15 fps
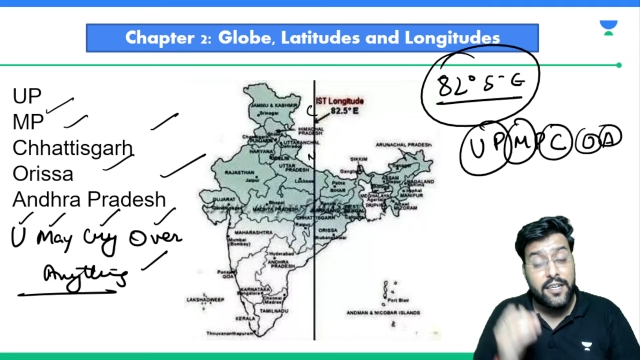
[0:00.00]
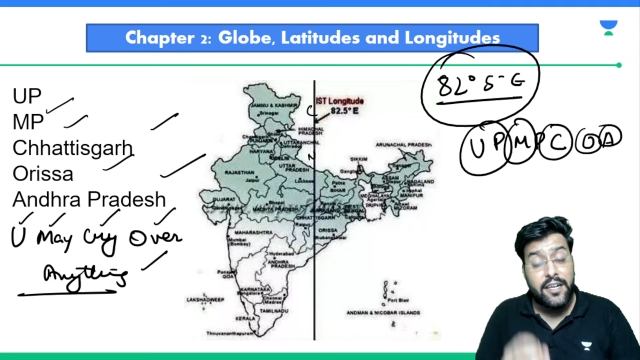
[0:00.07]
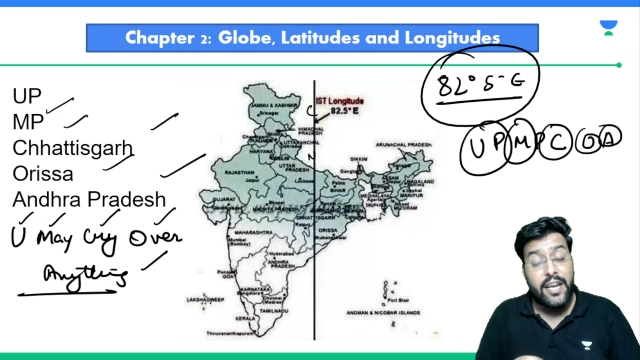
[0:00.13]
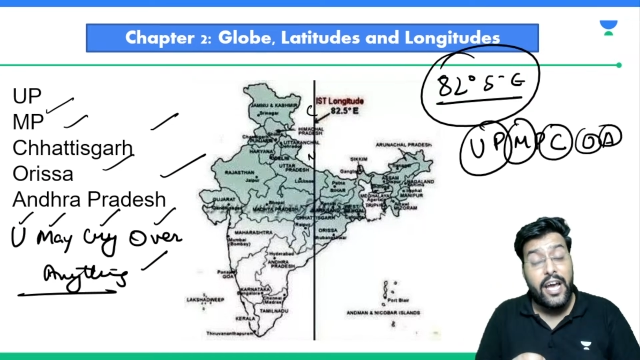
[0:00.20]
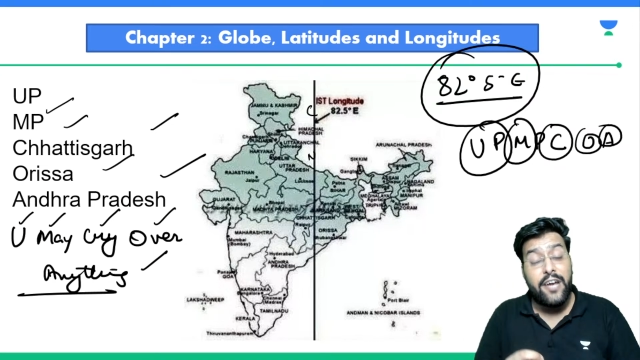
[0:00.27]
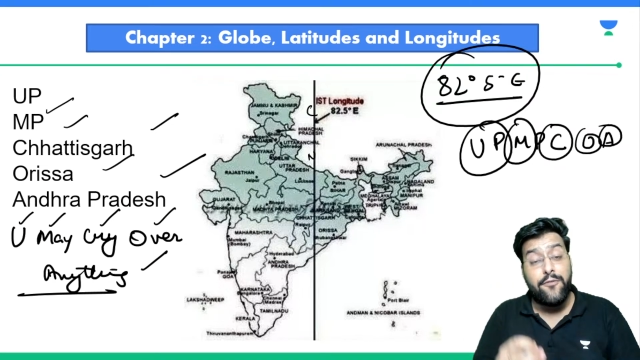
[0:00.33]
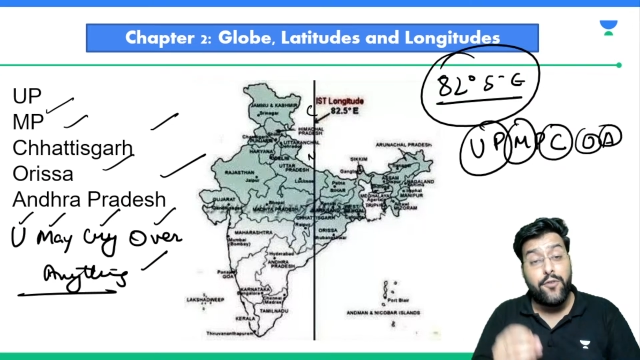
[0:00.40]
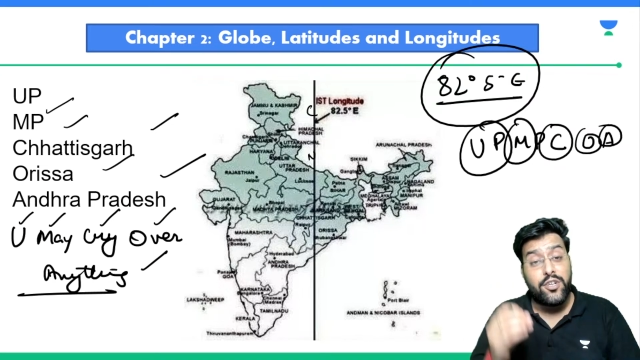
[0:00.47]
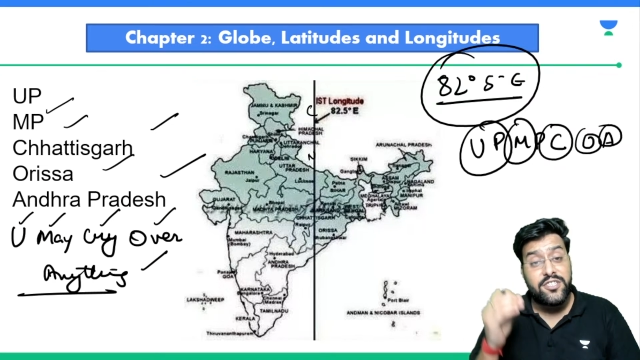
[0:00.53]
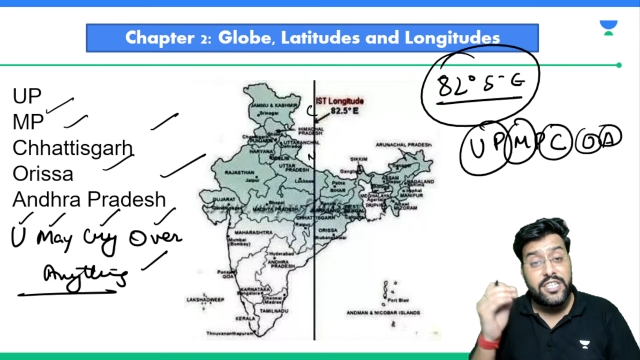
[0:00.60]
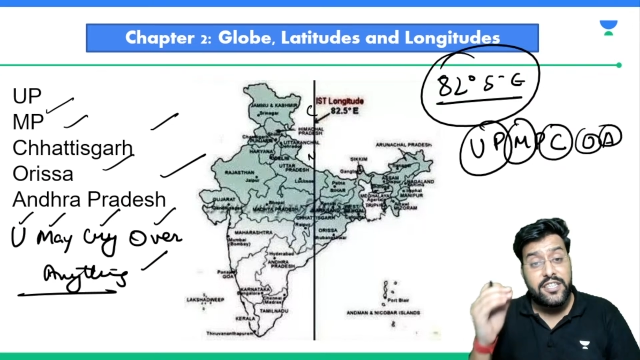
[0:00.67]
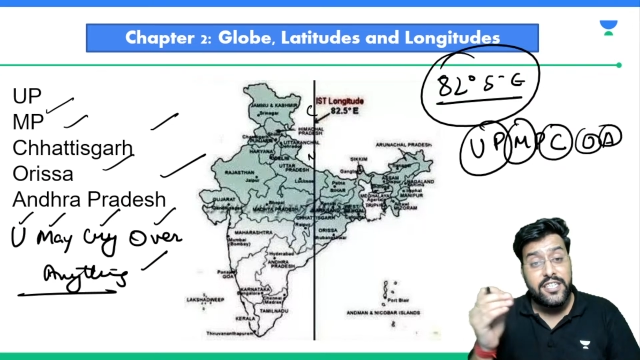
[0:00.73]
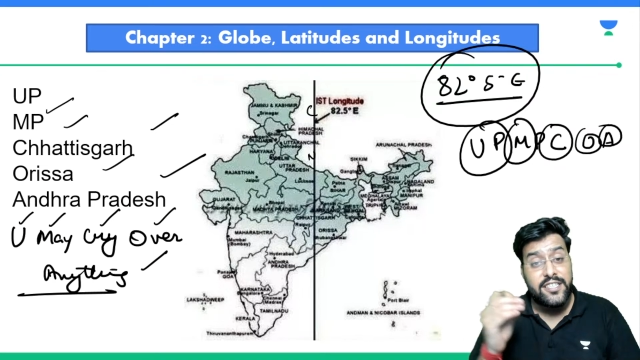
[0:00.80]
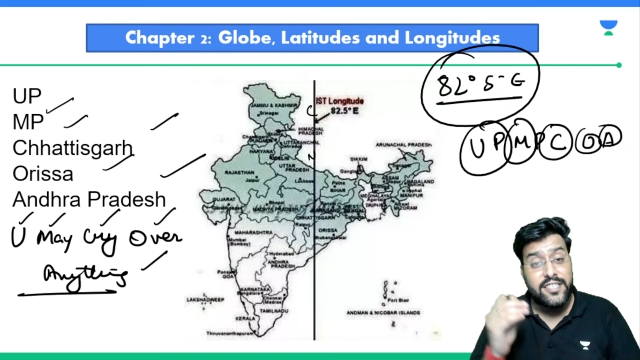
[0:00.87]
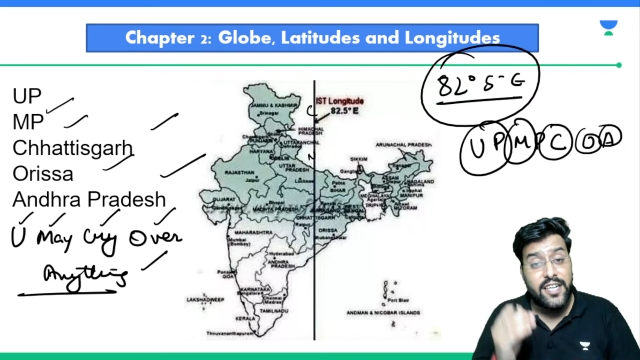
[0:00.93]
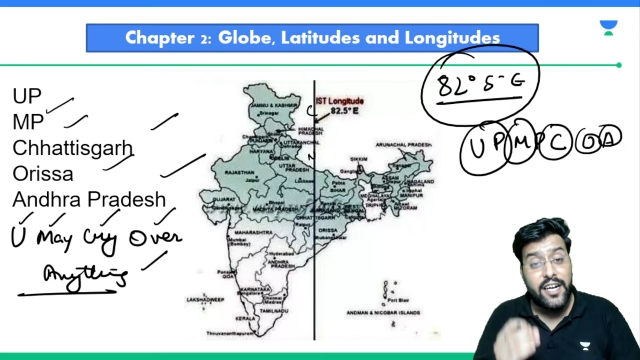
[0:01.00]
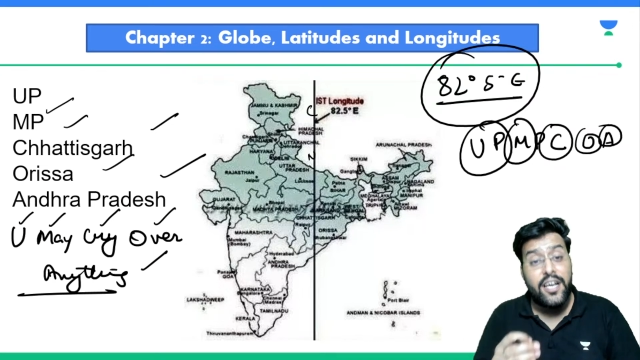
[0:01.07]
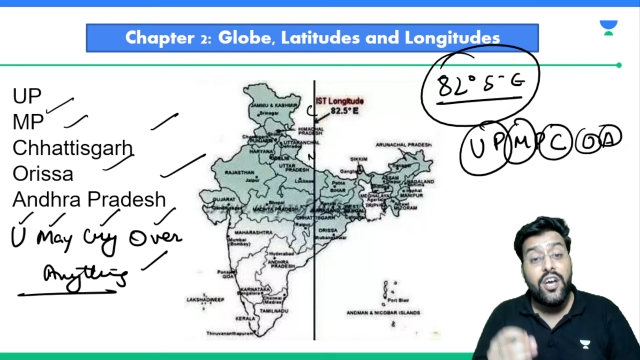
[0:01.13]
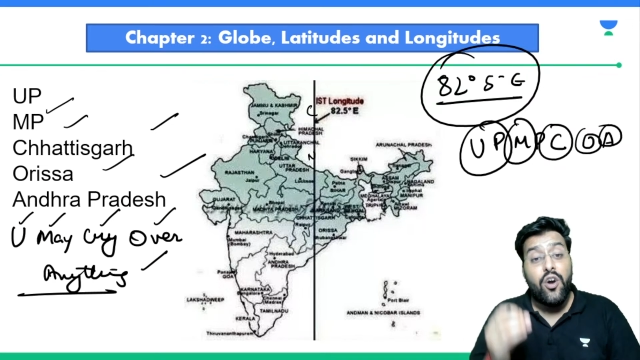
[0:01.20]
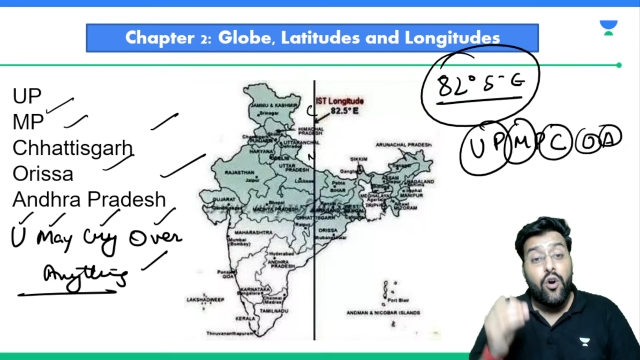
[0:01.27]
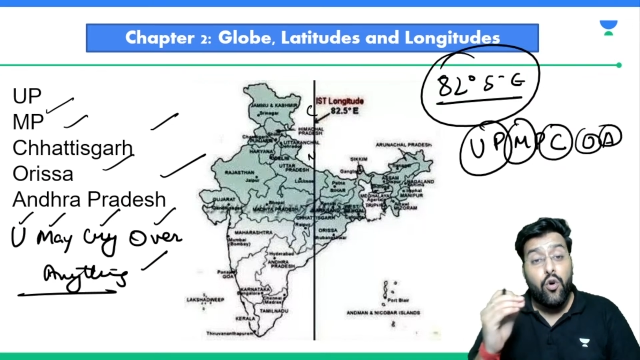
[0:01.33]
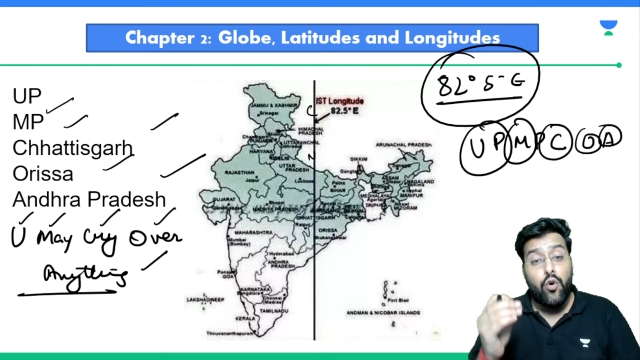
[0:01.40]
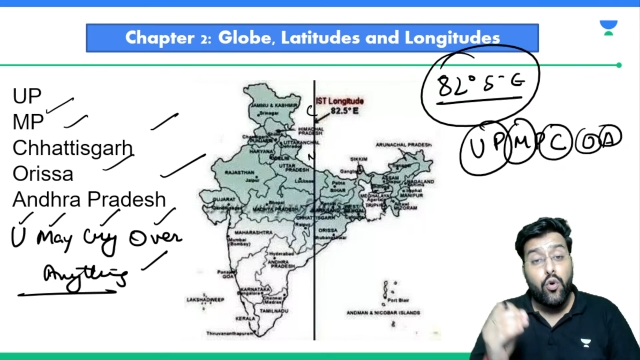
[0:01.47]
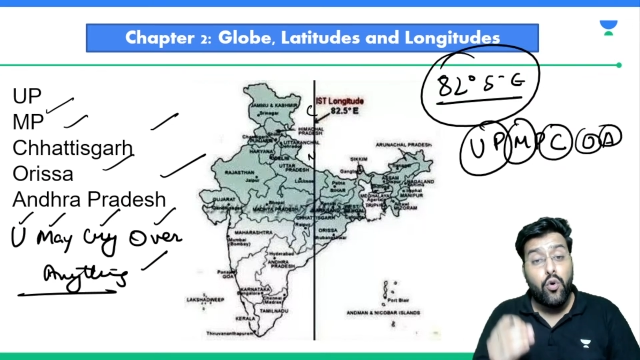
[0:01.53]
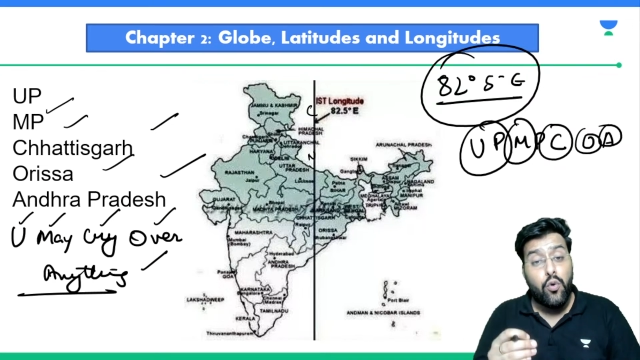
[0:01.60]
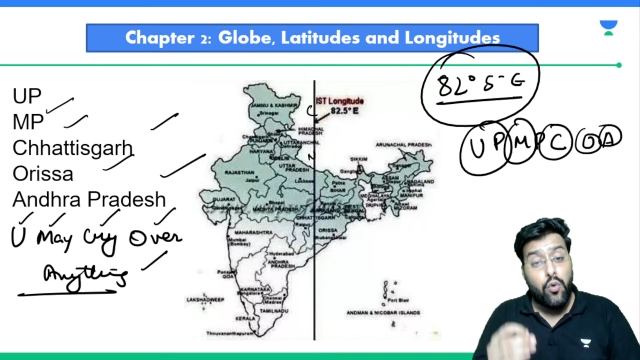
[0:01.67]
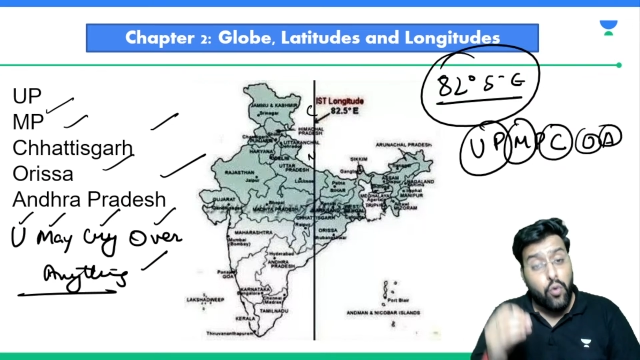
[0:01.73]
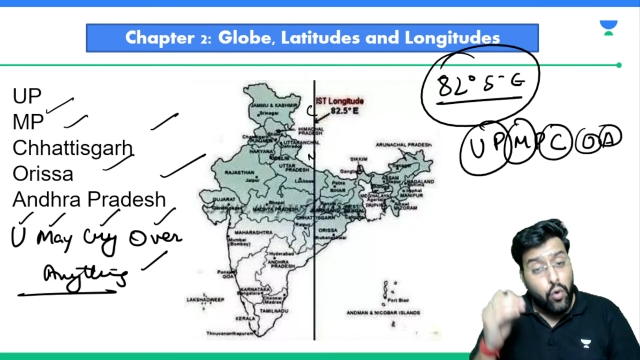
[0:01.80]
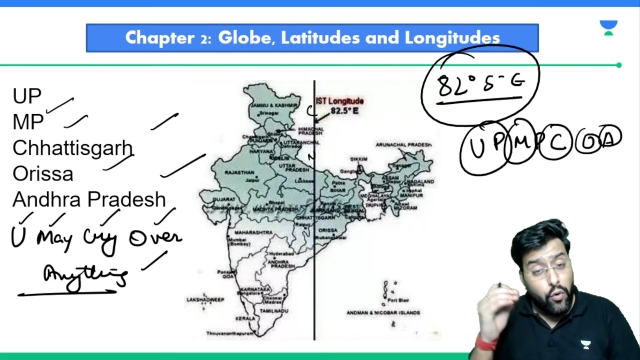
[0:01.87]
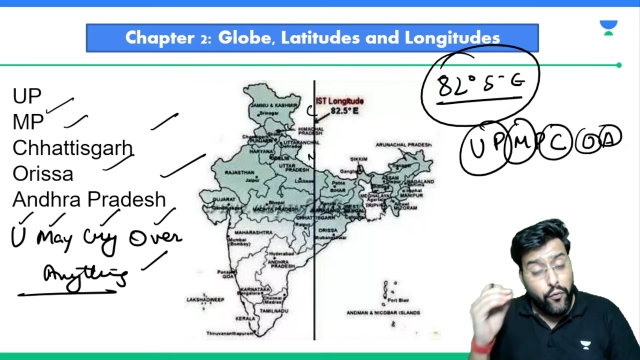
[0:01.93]
cry for Chhattisgarh,
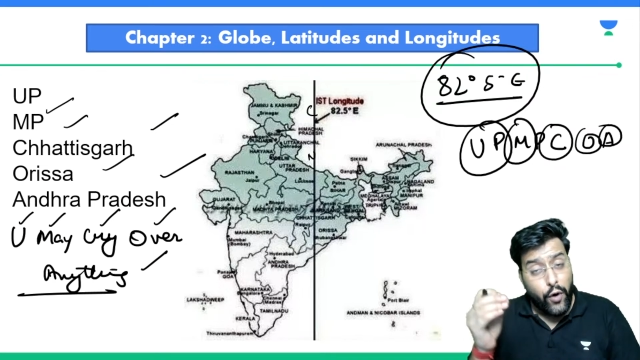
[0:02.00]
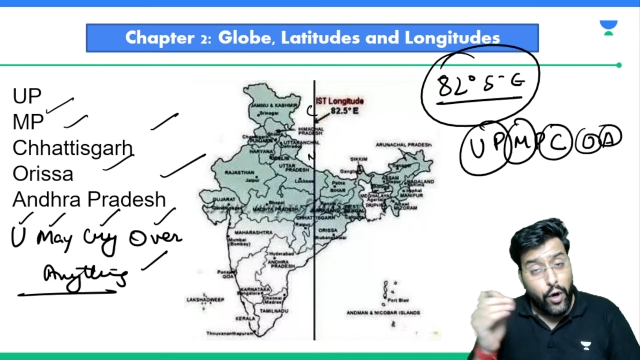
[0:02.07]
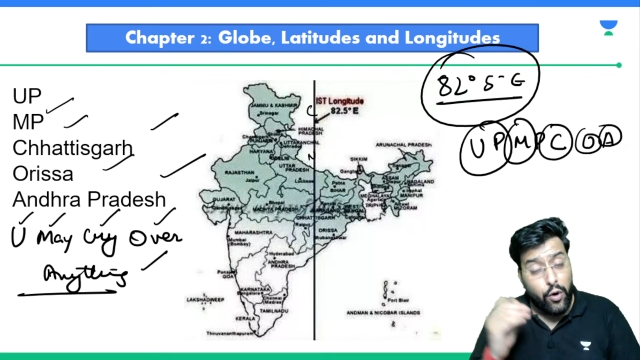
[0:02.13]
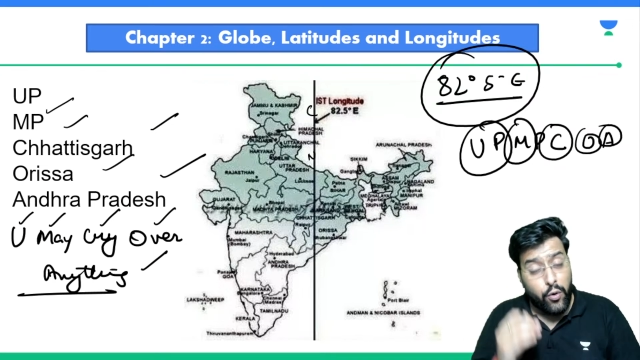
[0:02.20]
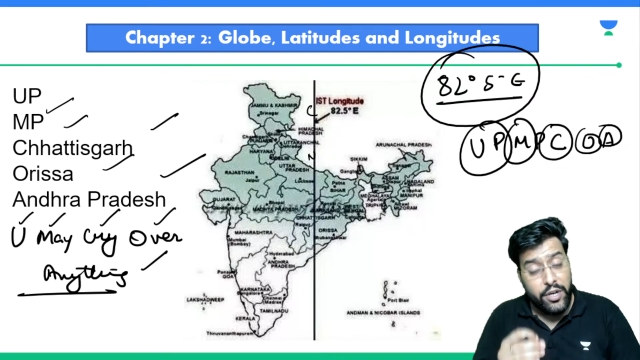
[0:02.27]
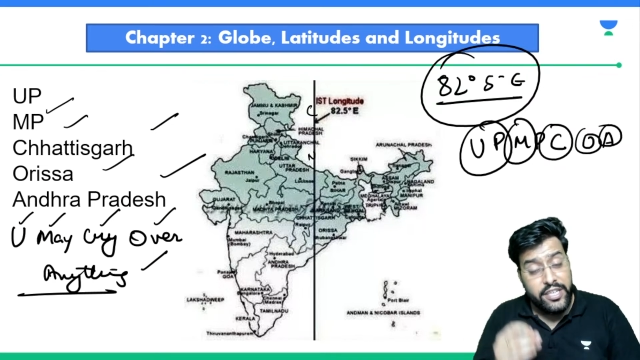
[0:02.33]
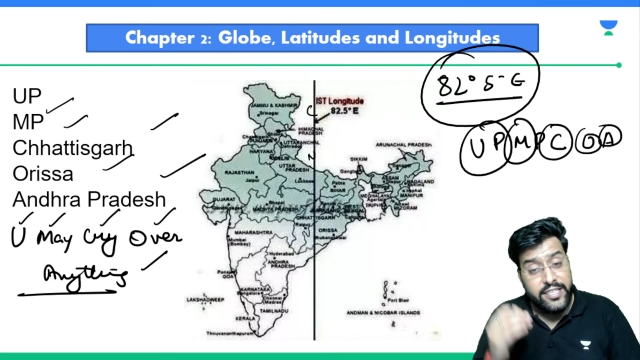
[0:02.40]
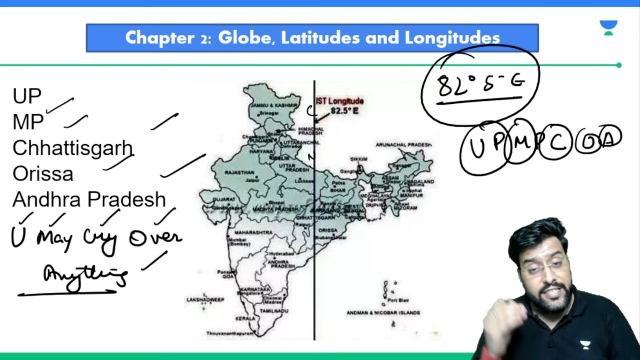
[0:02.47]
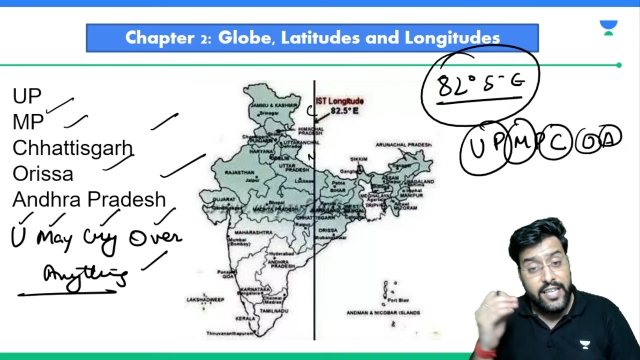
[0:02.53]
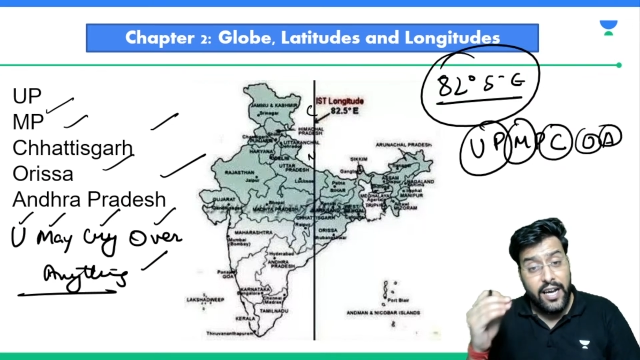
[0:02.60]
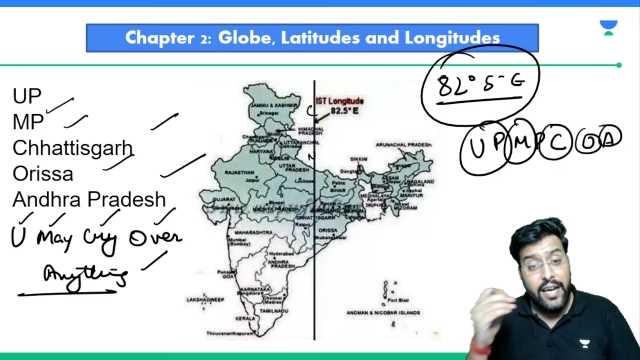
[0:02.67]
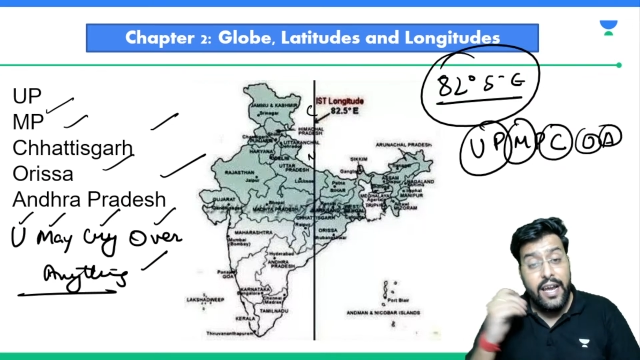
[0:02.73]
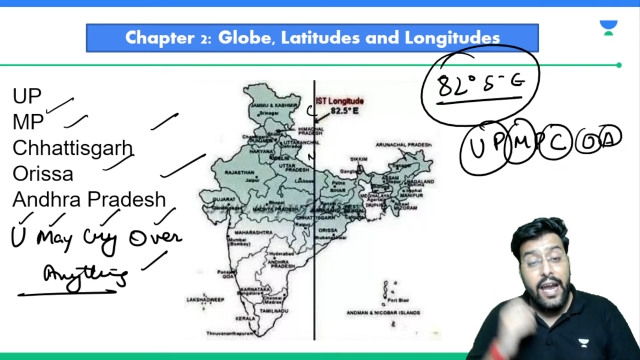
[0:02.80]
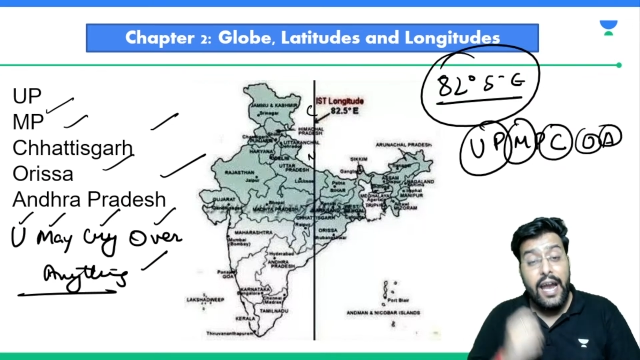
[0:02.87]
O for Odisha